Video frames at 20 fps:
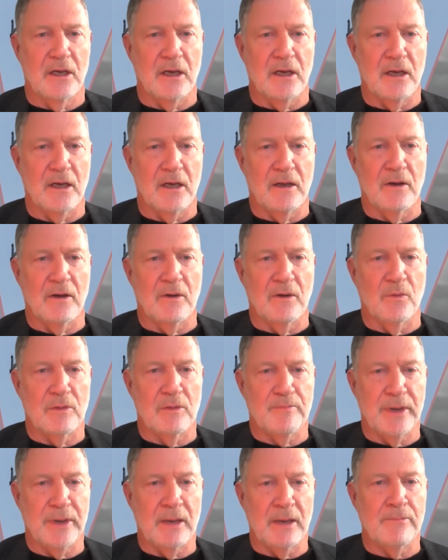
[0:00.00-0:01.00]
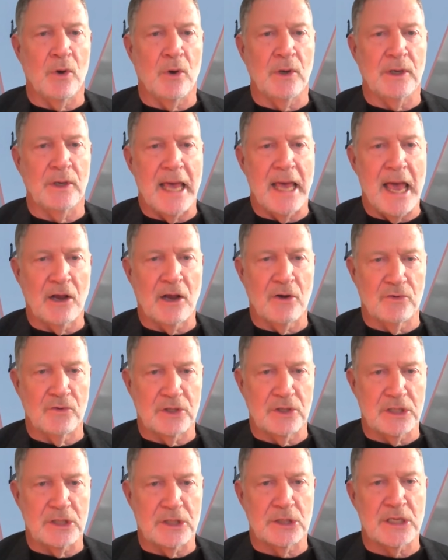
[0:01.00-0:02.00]
with pinpoint
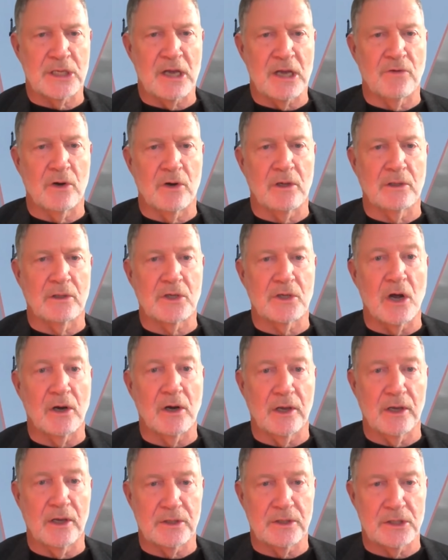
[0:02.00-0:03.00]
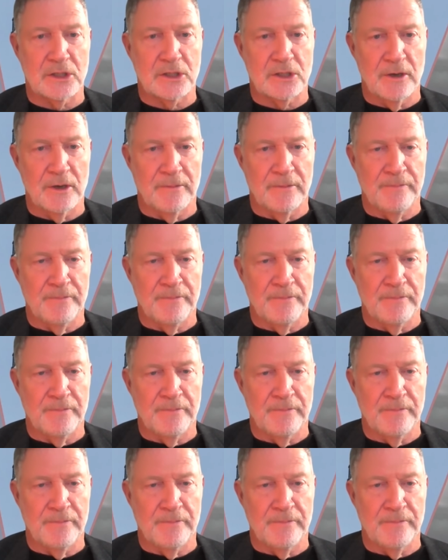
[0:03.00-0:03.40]
accuracy several targets,